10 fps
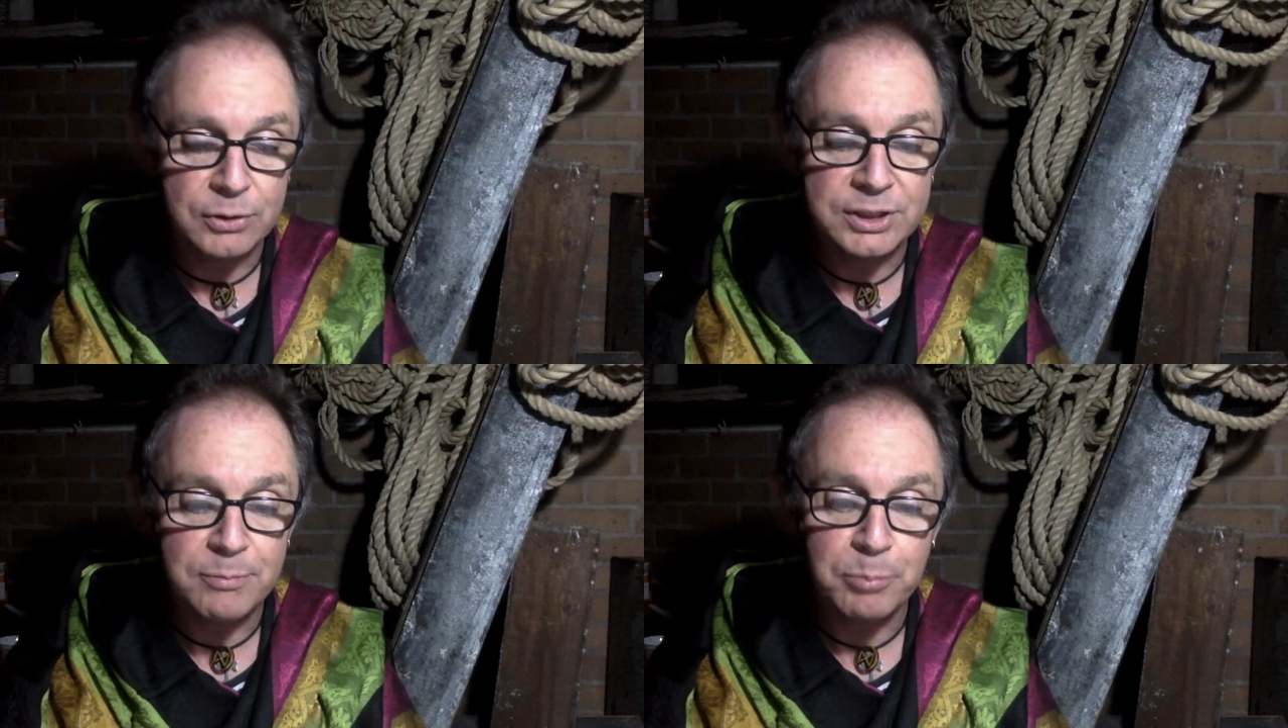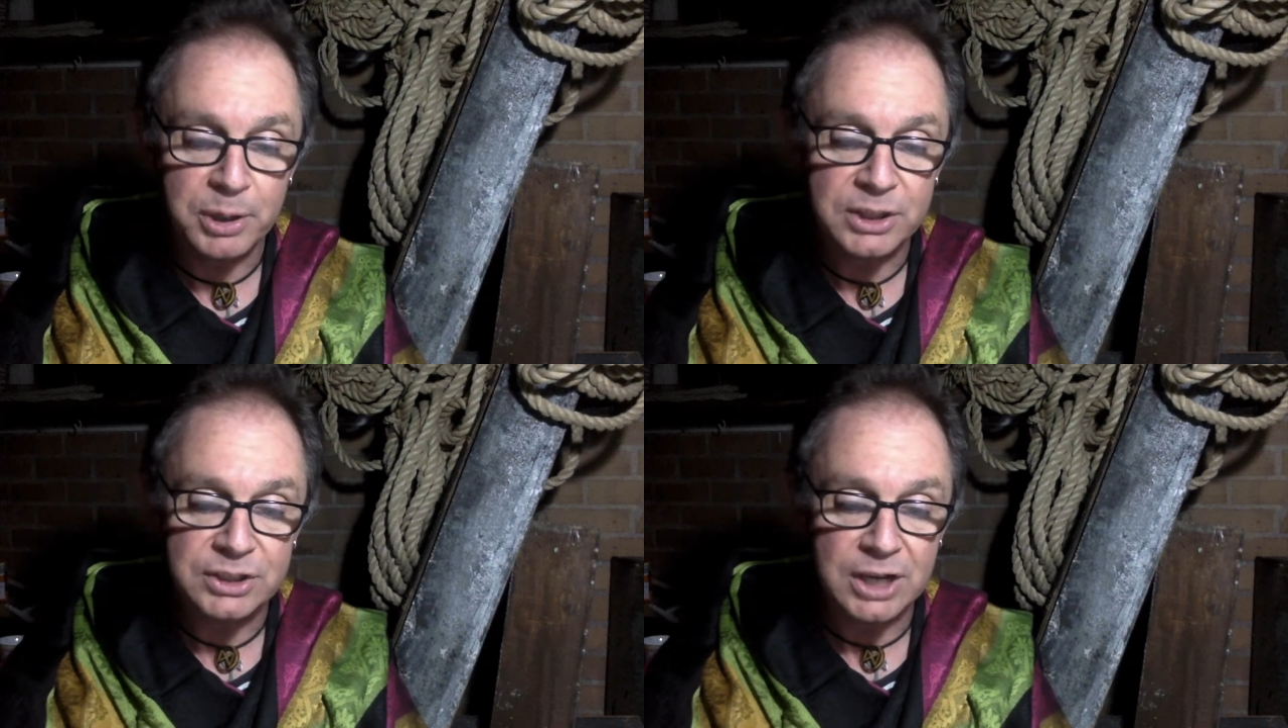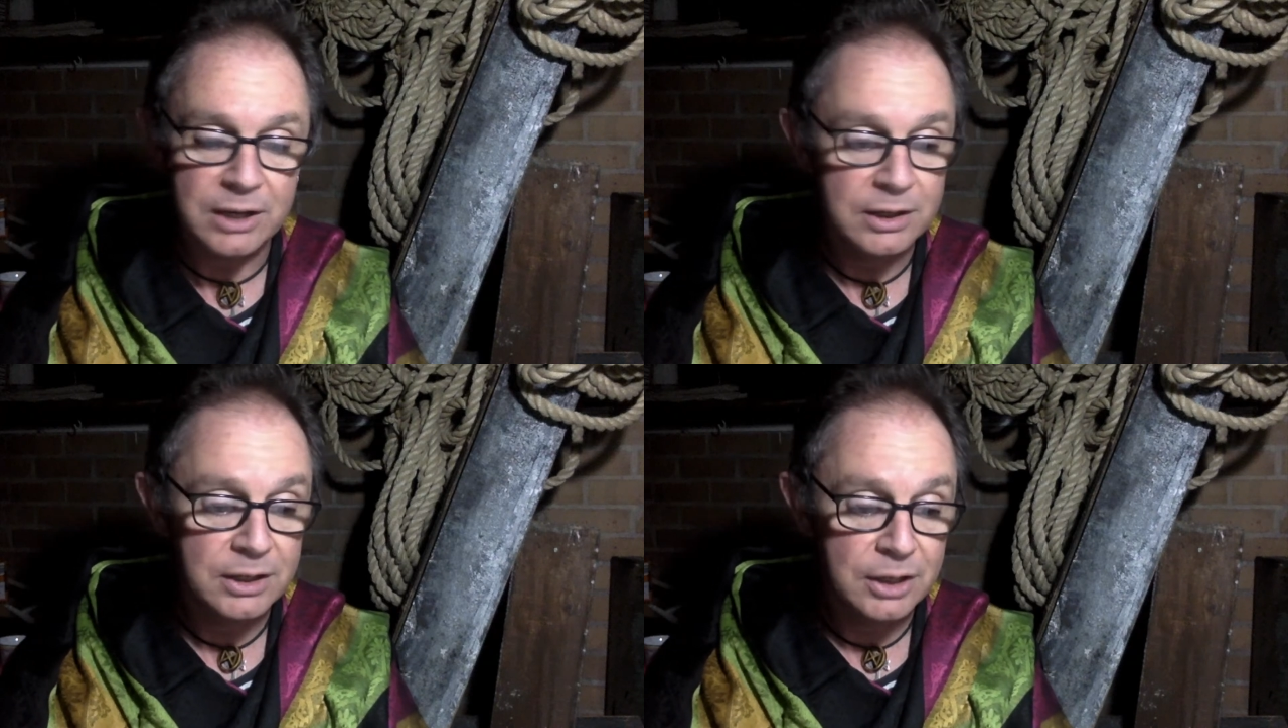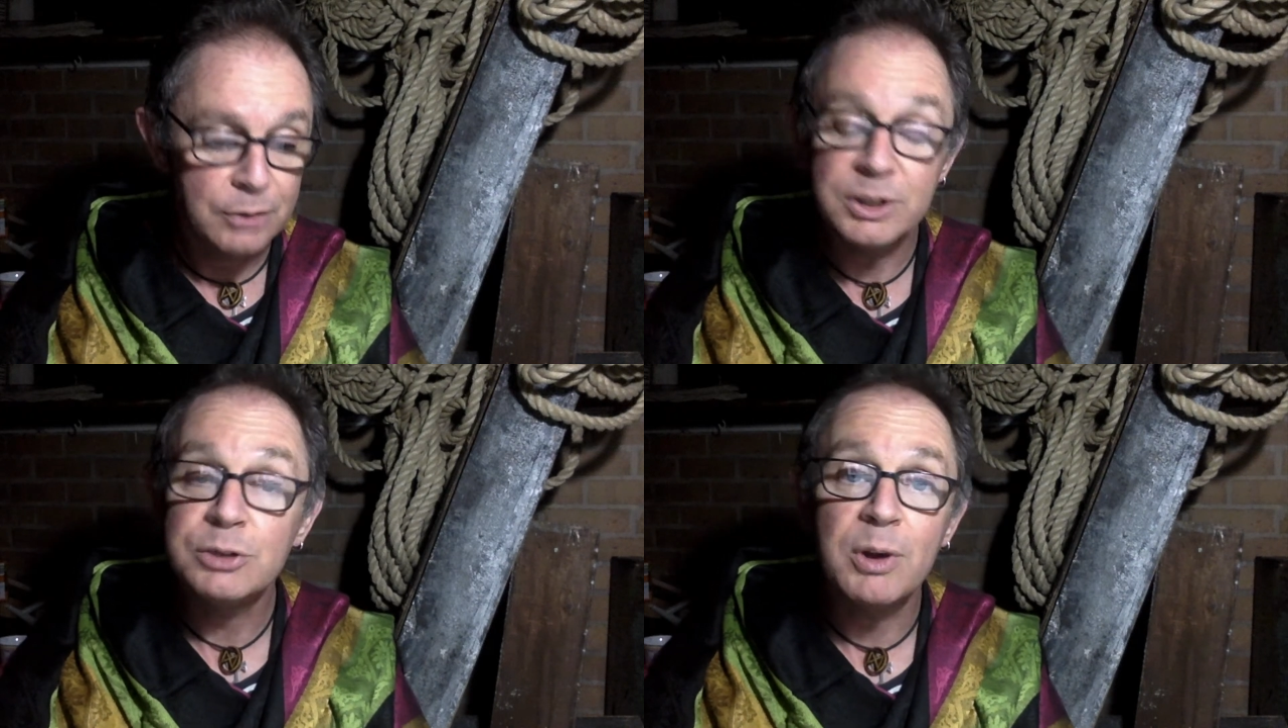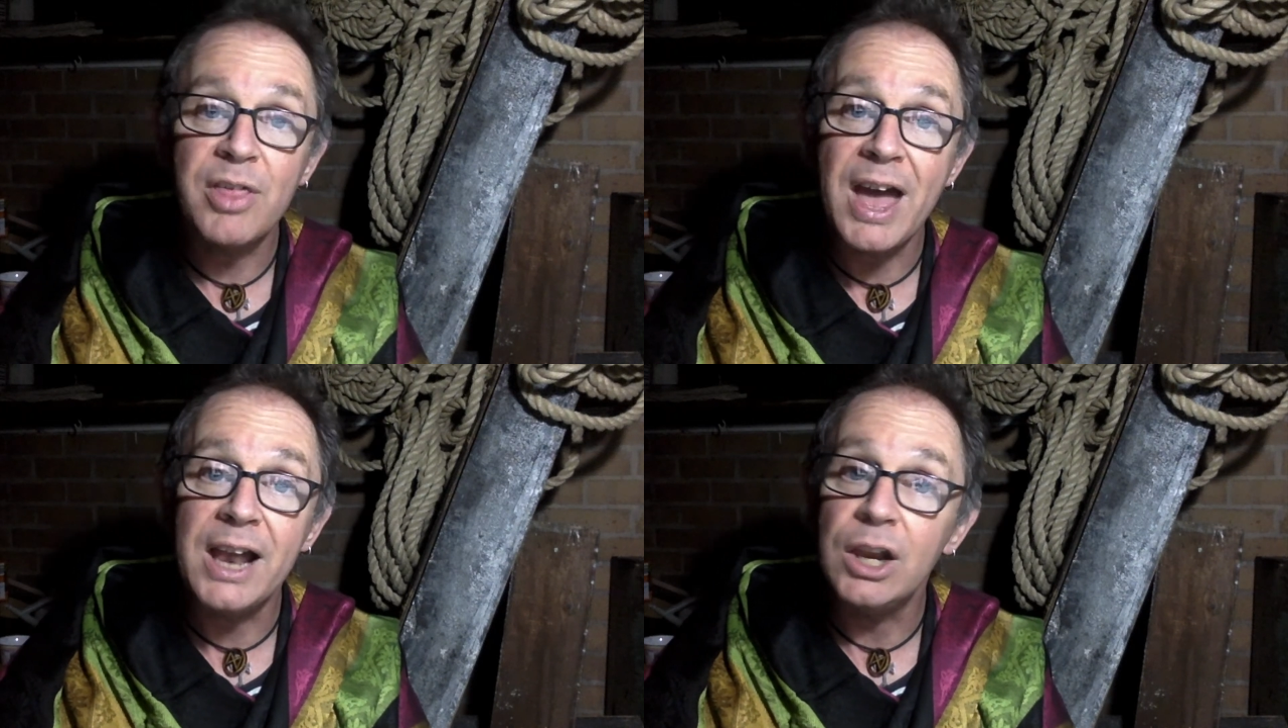in Persia, which were
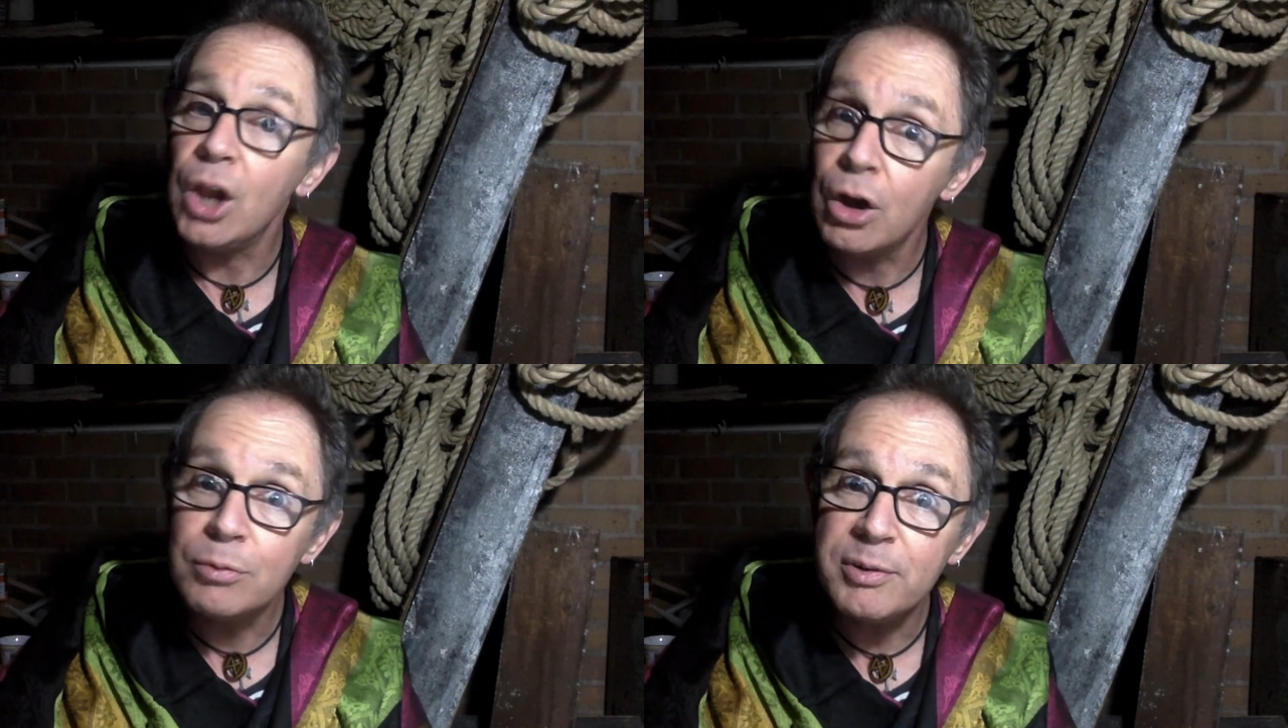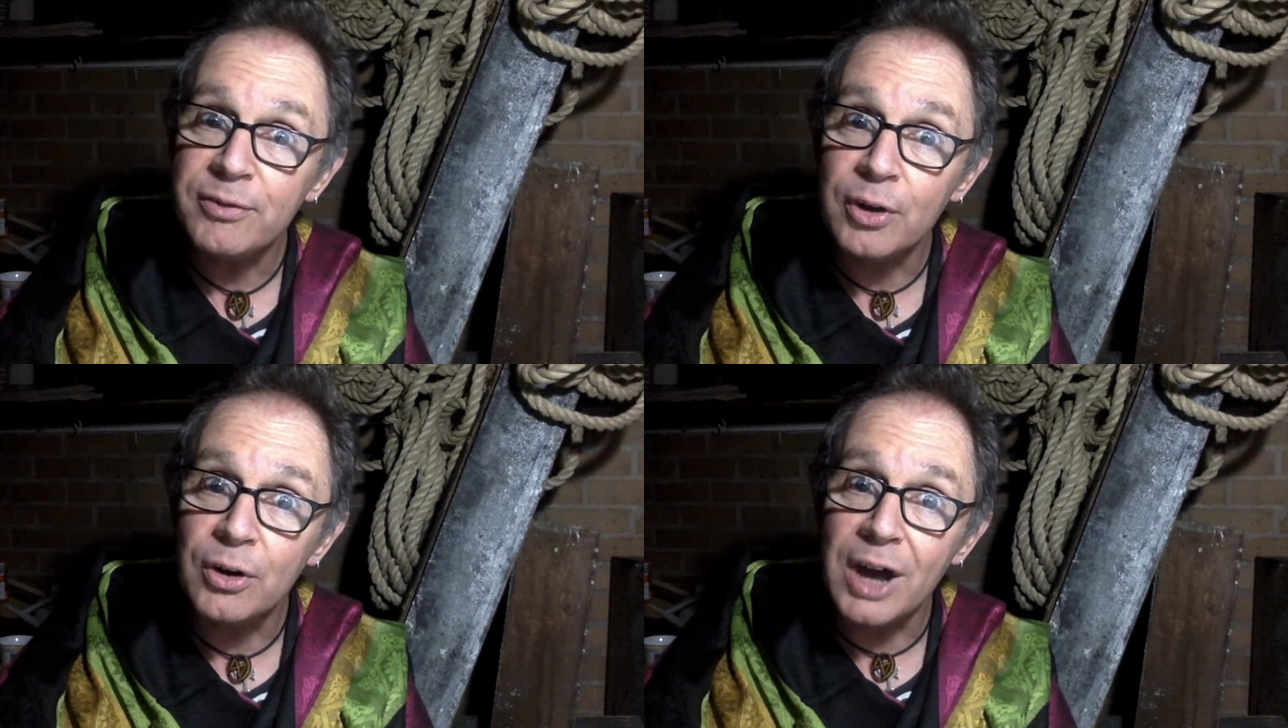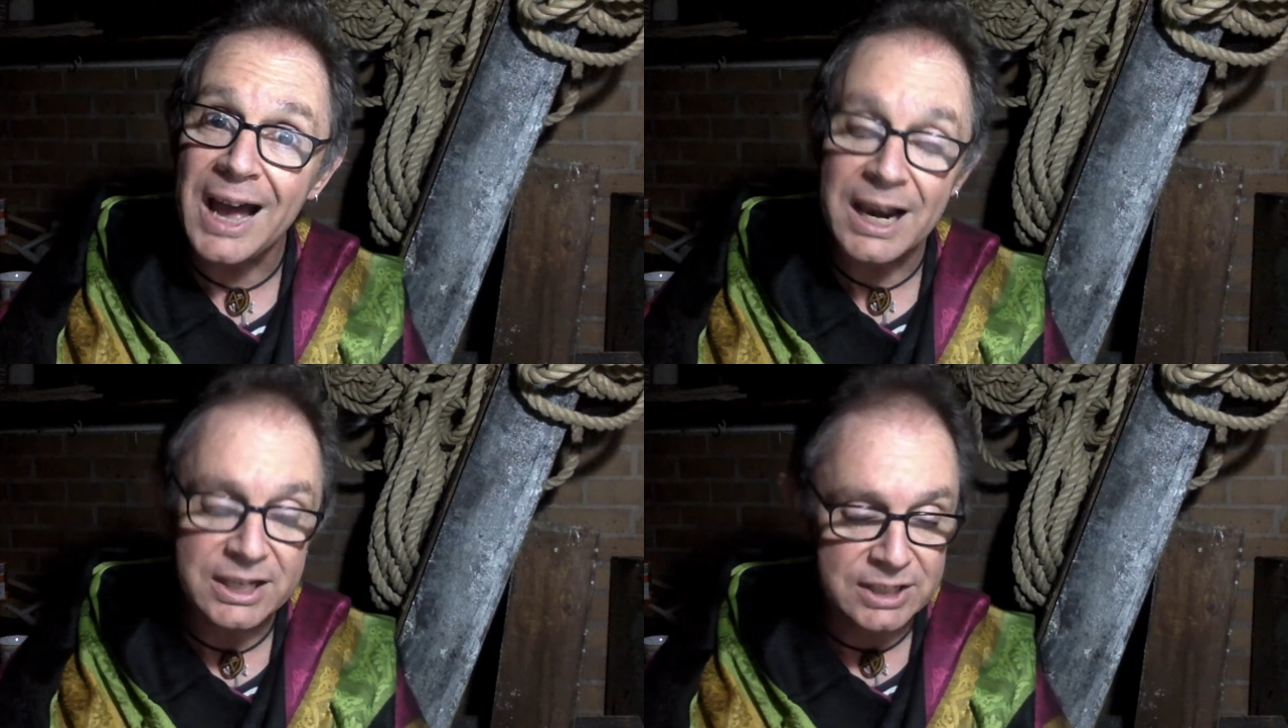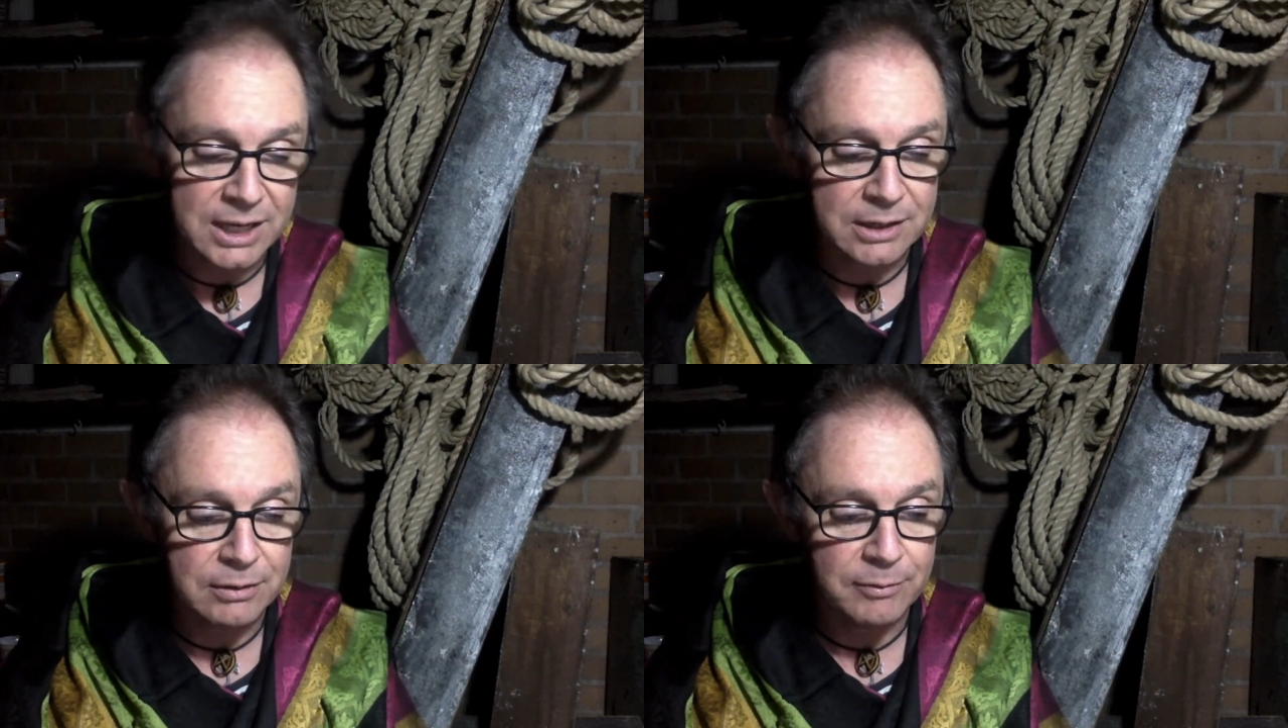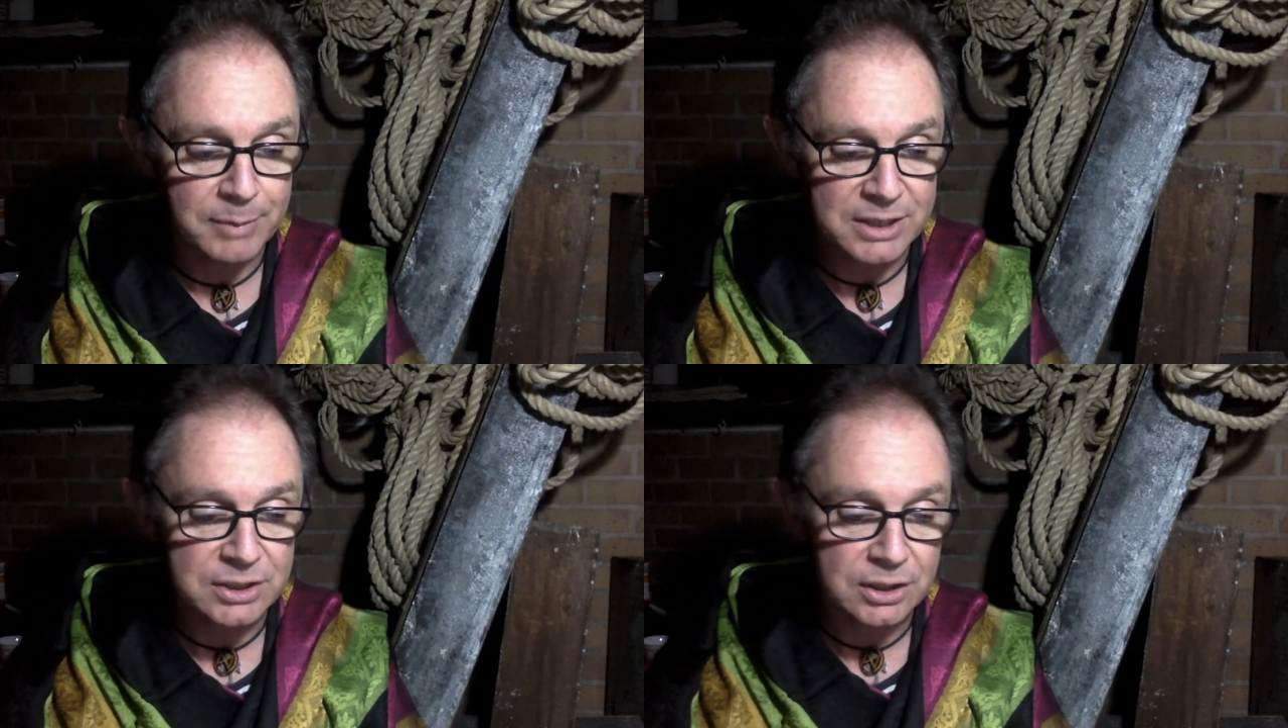there long before Alexander of
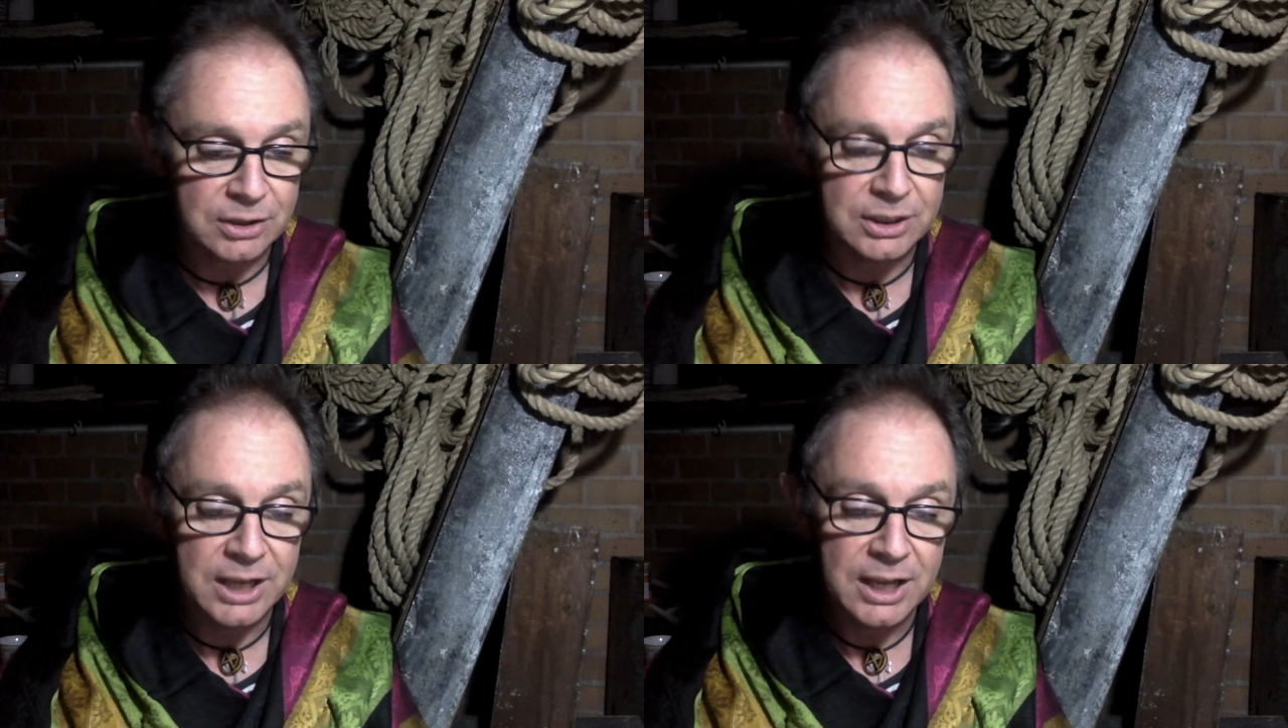Macedon,